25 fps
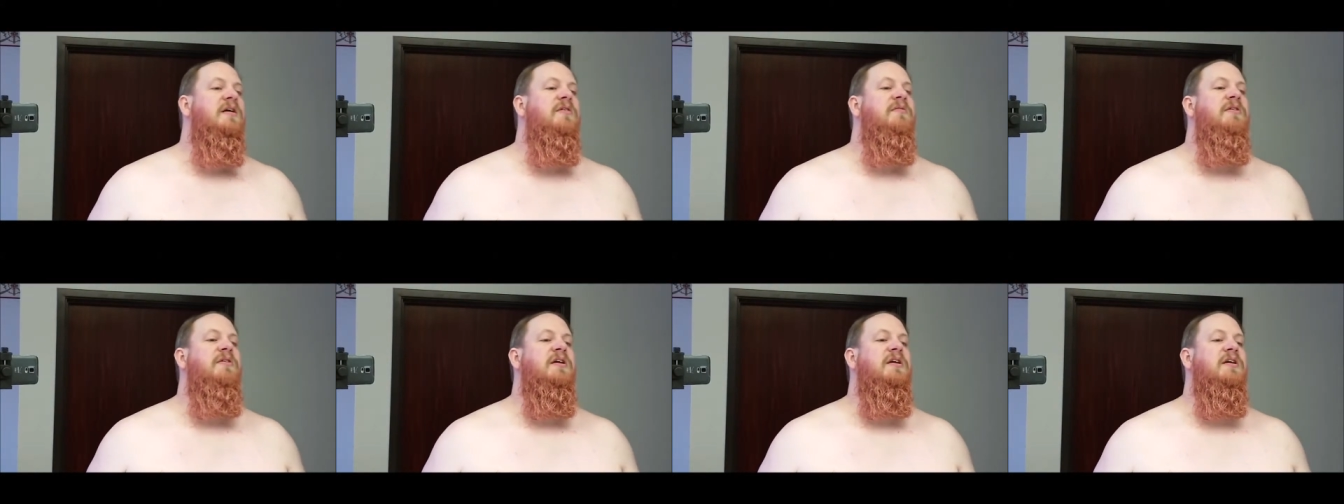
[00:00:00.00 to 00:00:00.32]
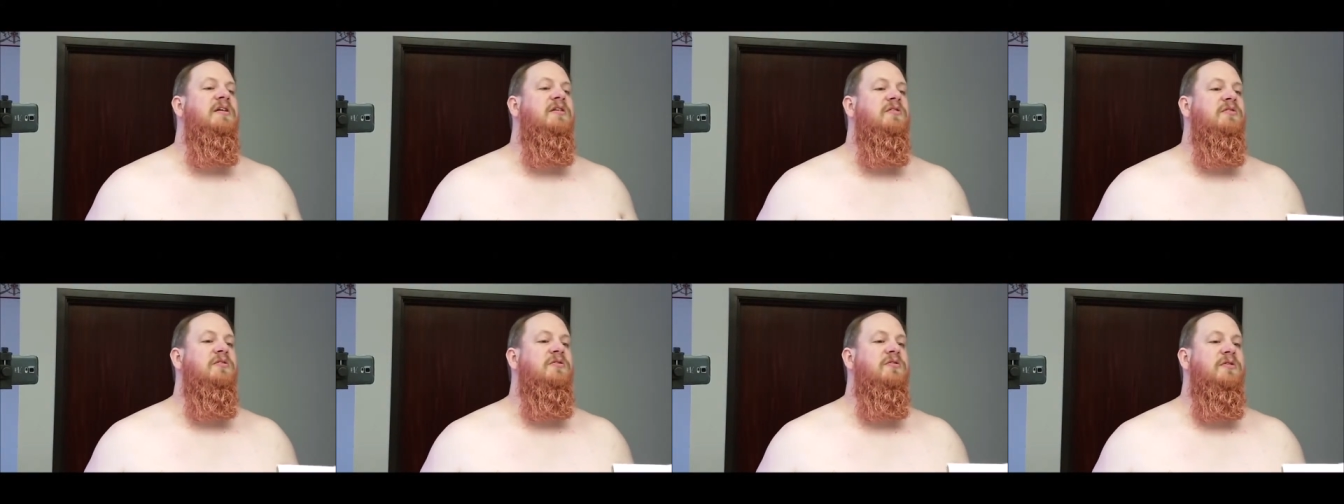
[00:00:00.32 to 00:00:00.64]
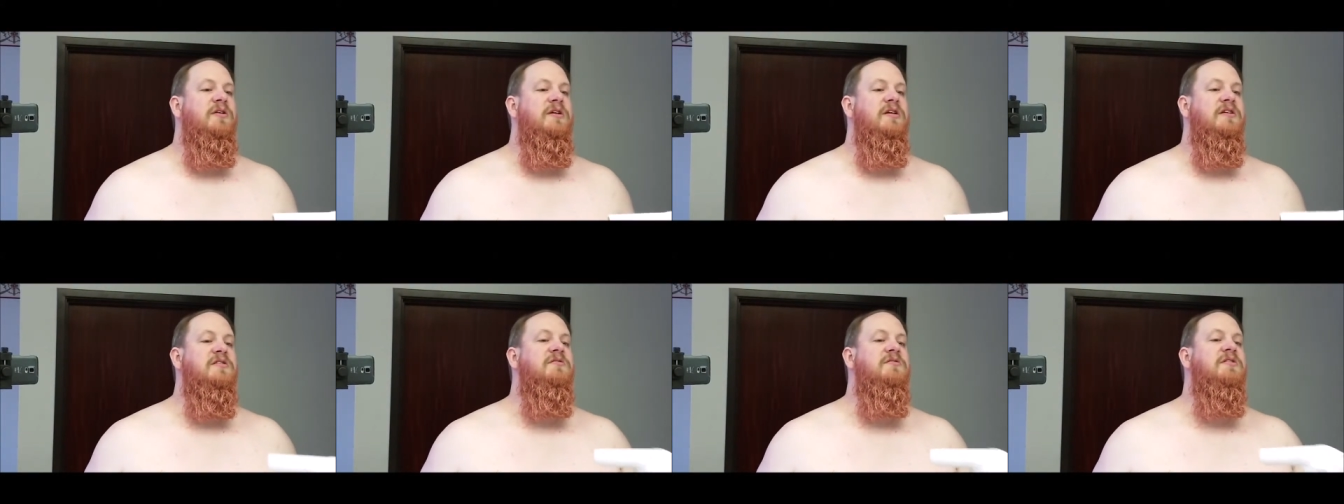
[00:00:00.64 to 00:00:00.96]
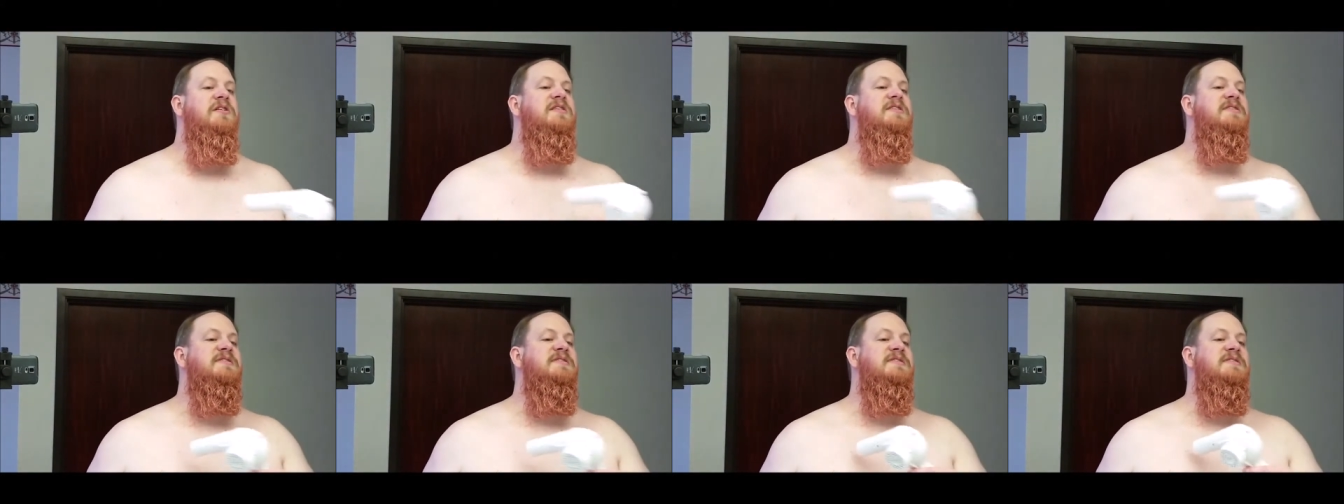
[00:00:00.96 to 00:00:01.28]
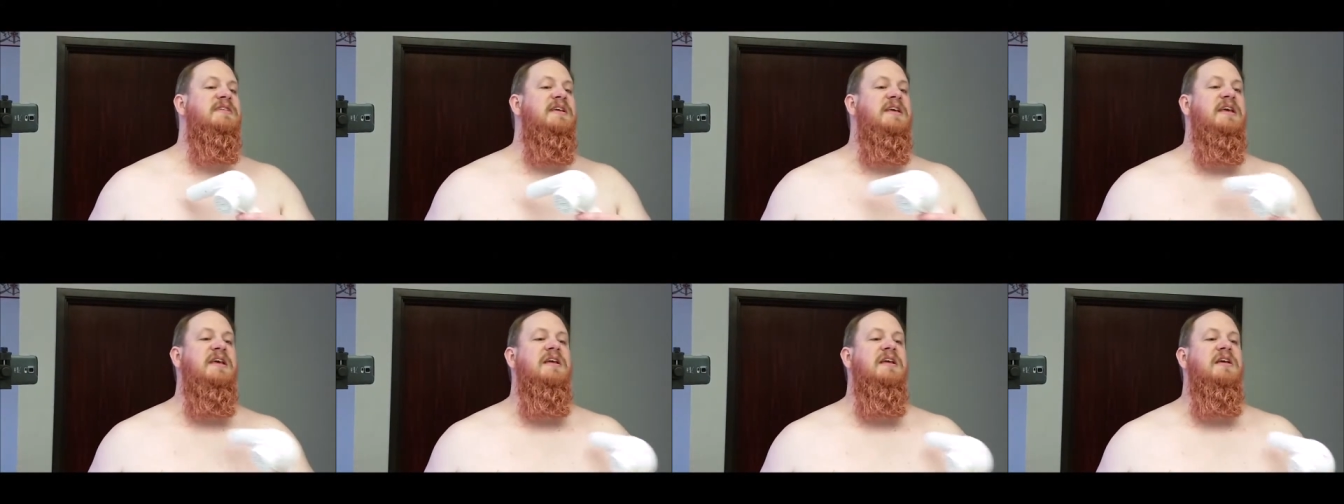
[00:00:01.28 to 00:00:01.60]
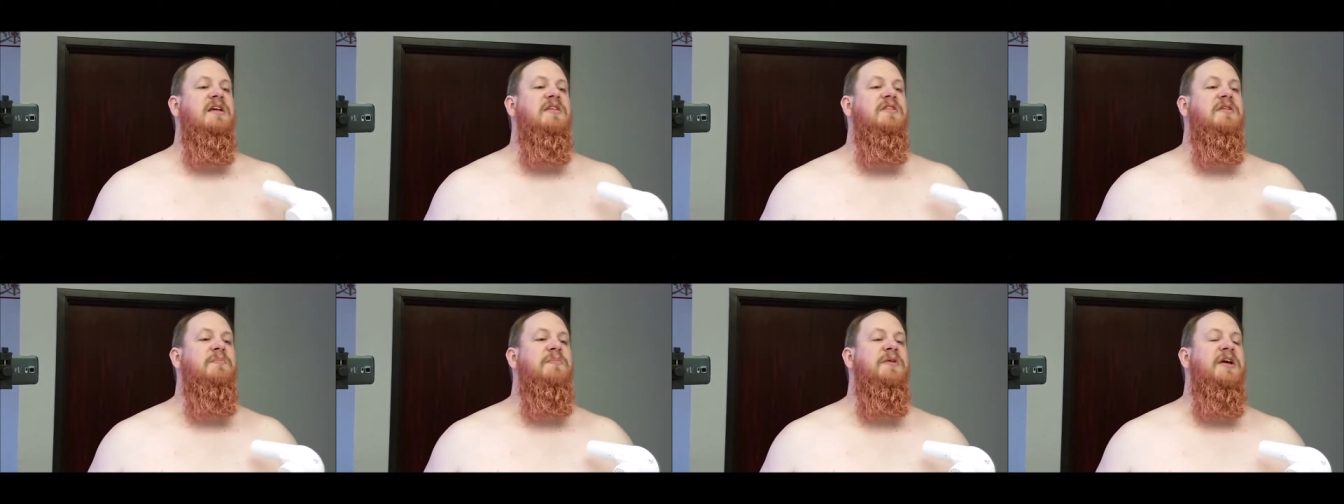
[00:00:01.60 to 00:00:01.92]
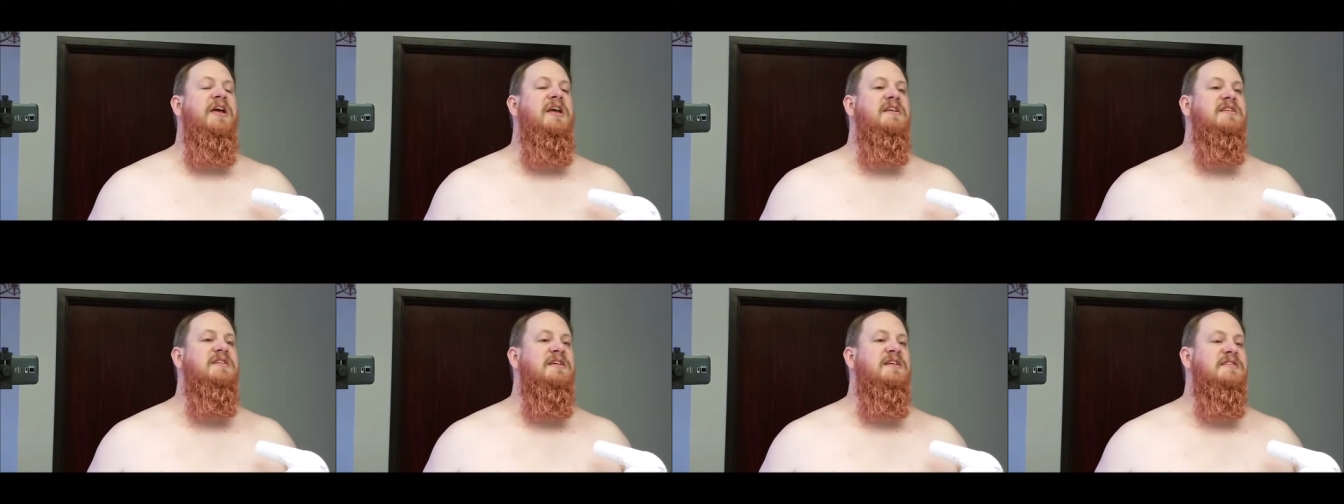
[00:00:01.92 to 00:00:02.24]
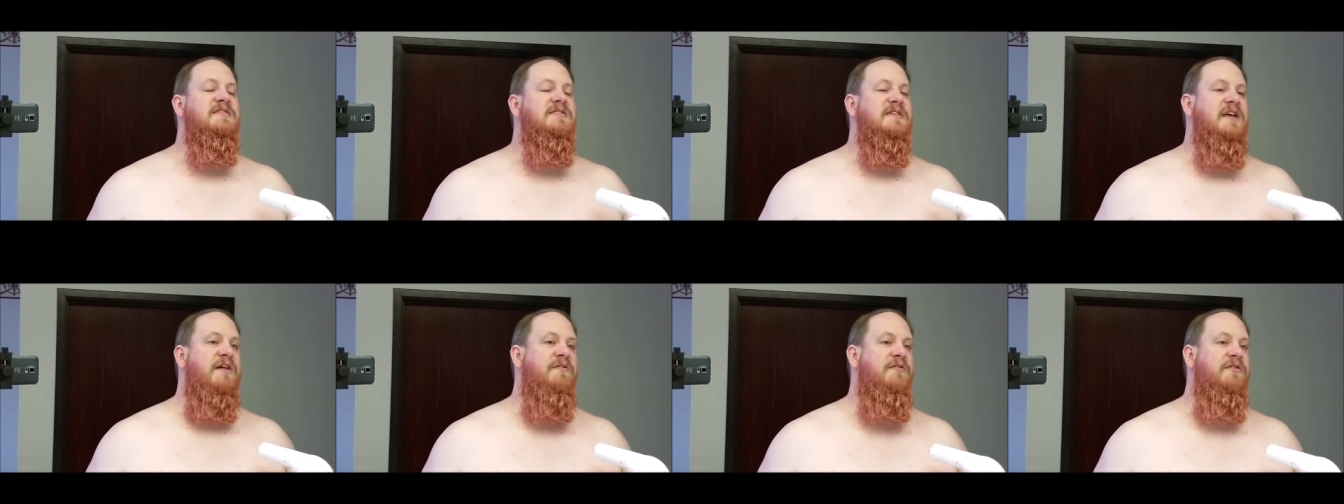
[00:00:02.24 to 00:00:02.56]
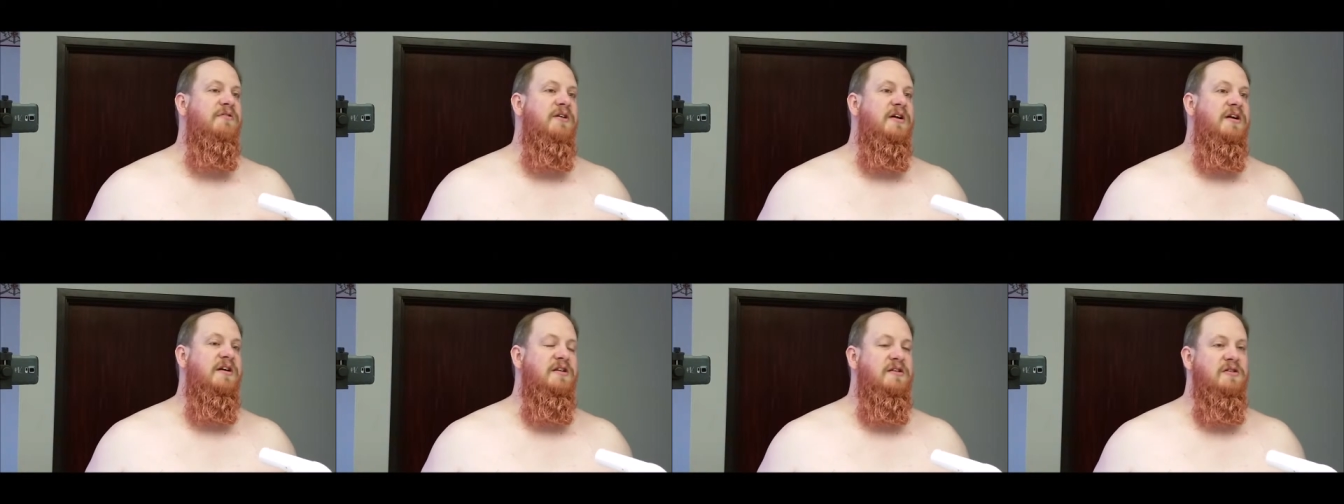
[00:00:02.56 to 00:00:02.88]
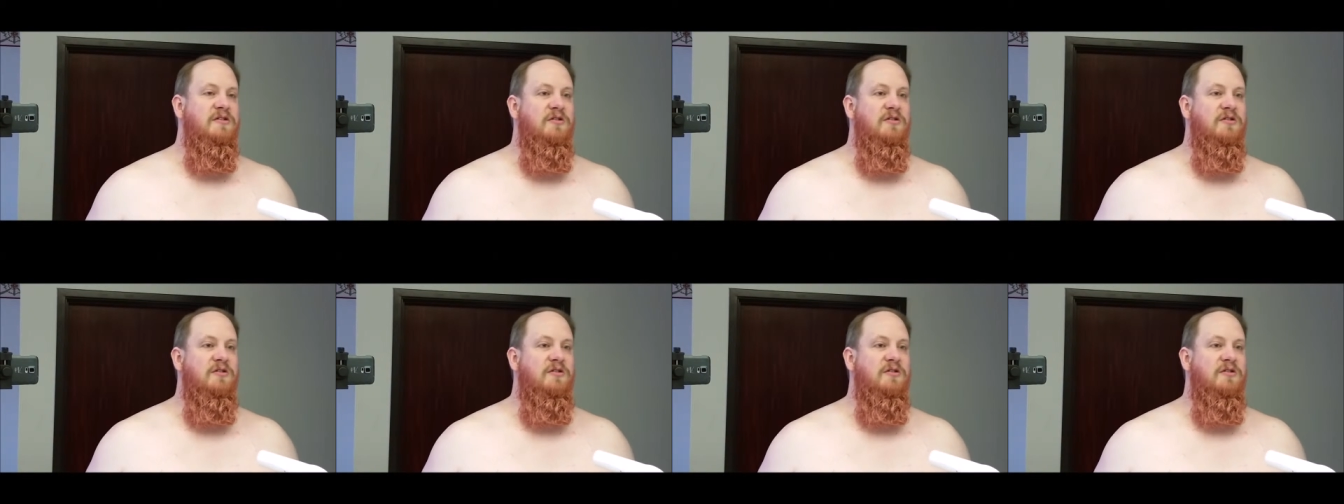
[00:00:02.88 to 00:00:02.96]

You can see the paint gets everywhere.